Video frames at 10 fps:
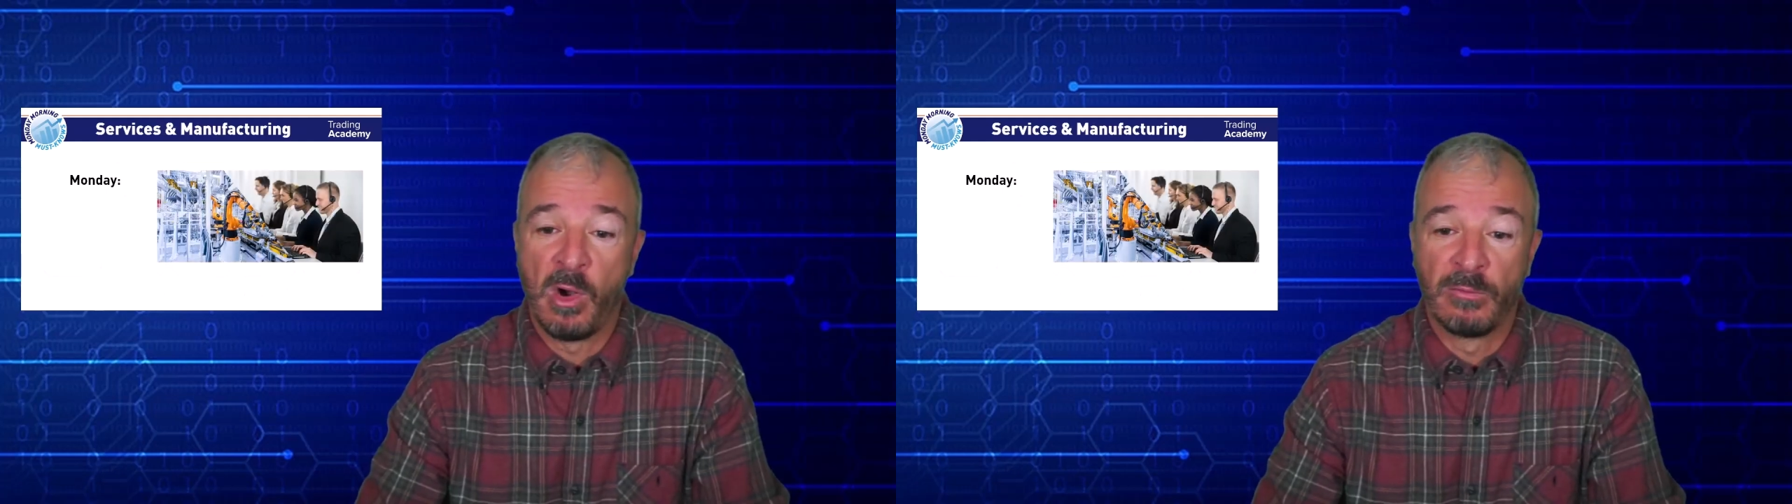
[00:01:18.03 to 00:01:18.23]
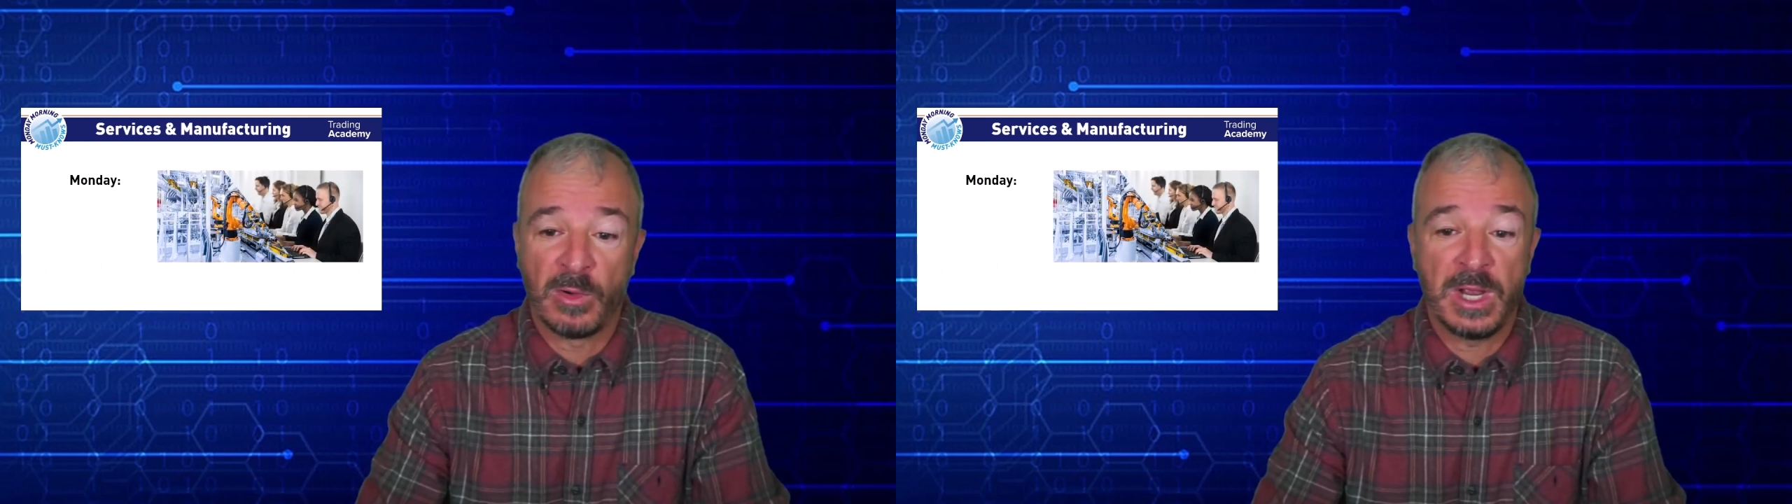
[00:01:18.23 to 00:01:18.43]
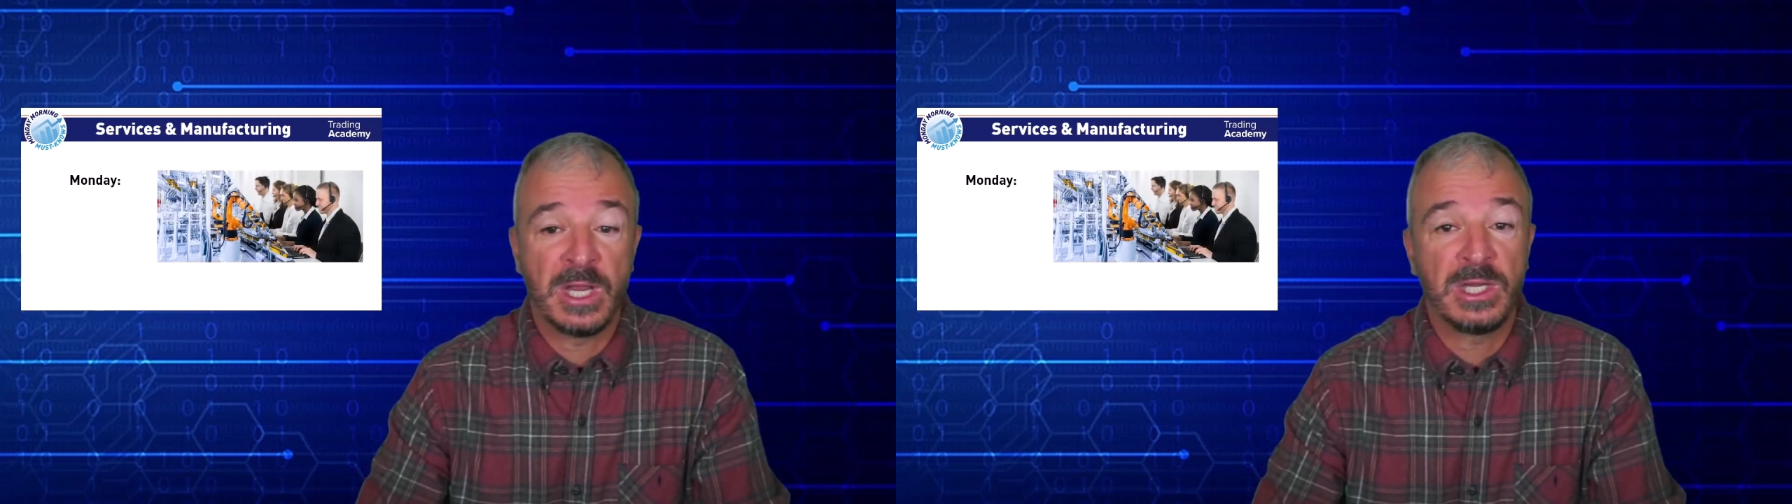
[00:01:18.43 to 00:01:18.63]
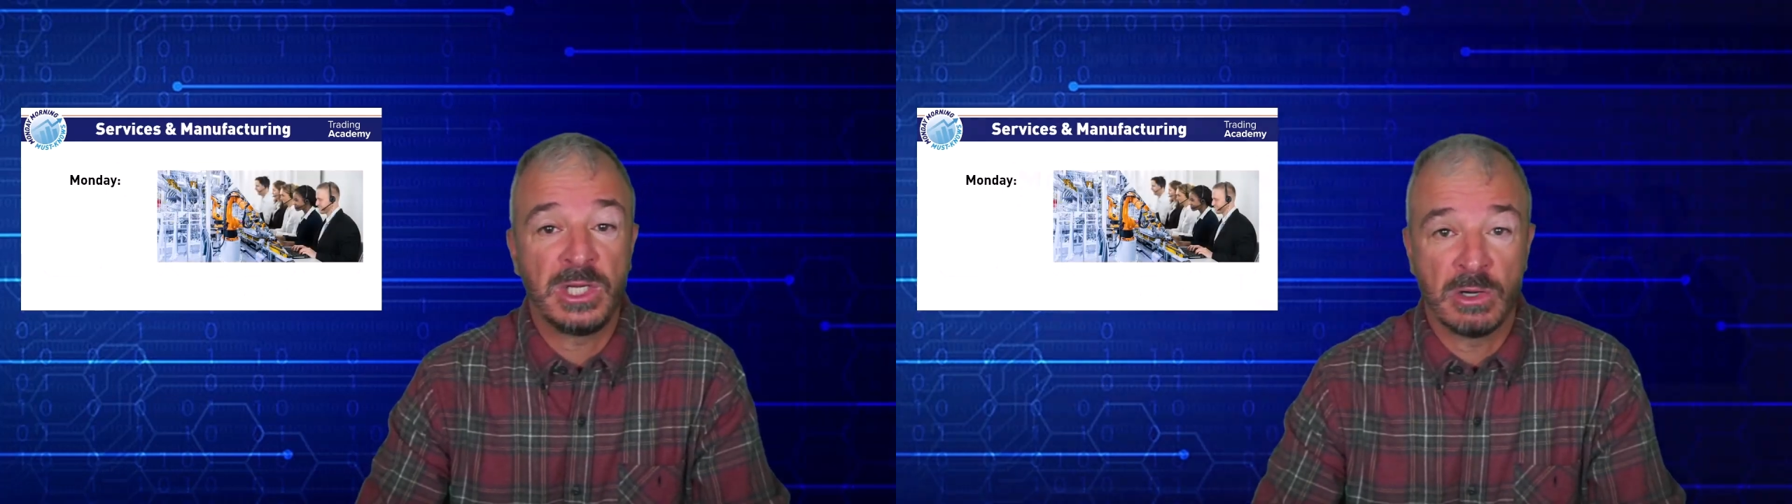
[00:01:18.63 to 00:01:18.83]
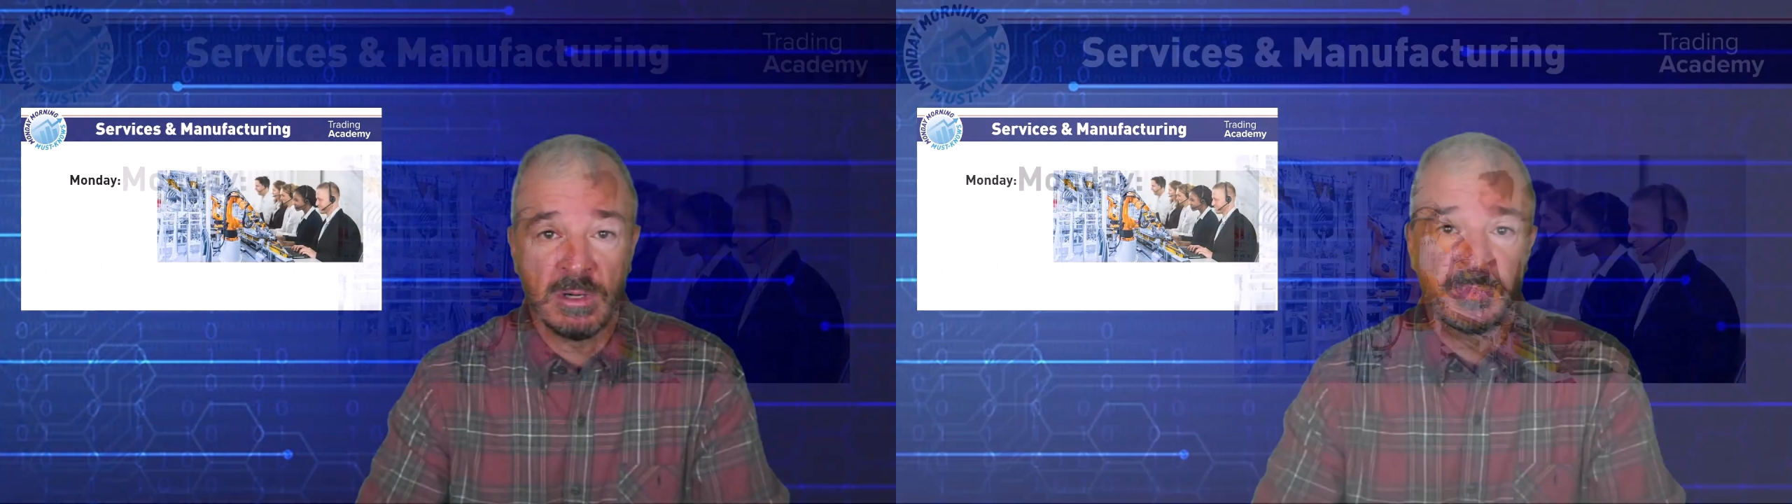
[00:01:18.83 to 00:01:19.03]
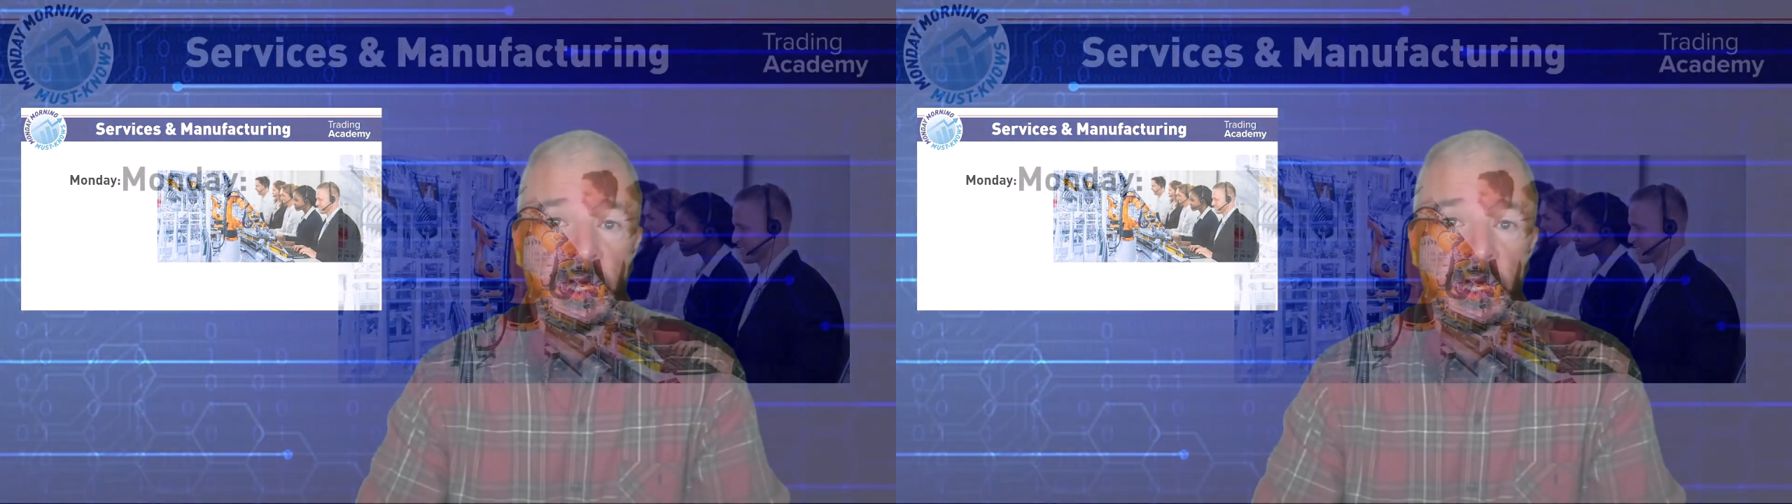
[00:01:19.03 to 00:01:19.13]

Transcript: over in Europe.